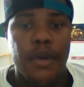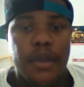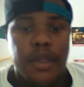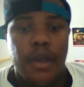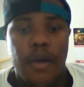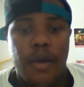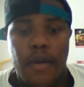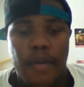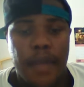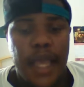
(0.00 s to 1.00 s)

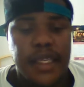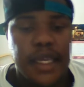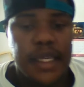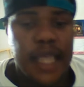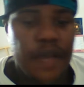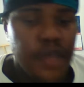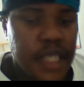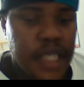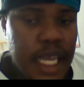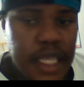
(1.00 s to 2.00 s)
Can't say the same for
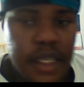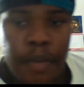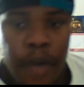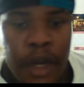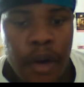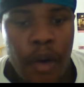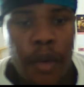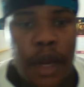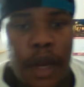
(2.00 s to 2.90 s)
Jason or Brenda or whatever.